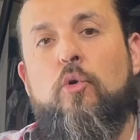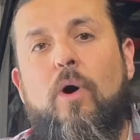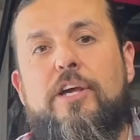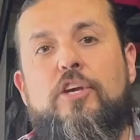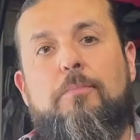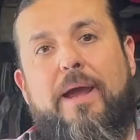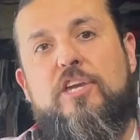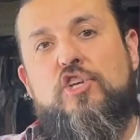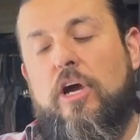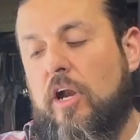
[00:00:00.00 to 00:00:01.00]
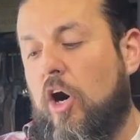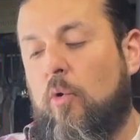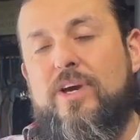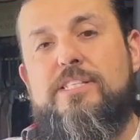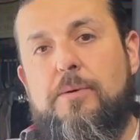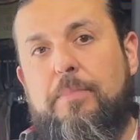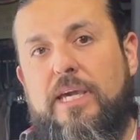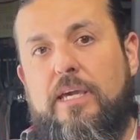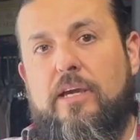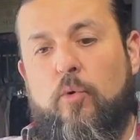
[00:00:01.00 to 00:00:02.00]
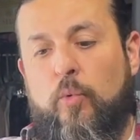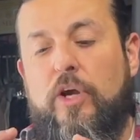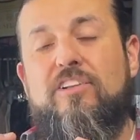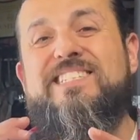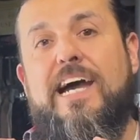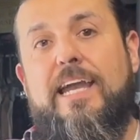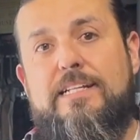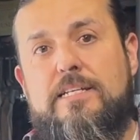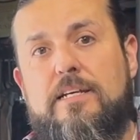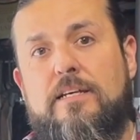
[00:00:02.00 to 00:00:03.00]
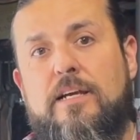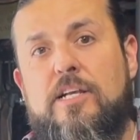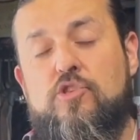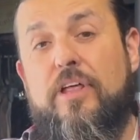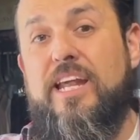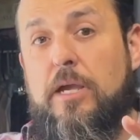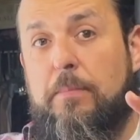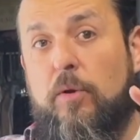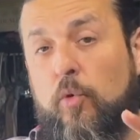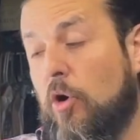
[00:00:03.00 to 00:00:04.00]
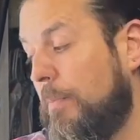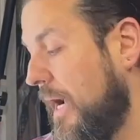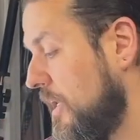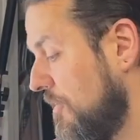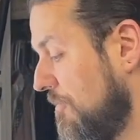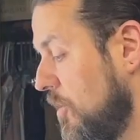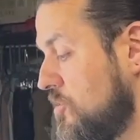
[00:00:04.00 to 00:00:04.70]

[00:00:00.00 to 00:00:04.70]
want your main shot always to be real tight so that it can be real big on the phone.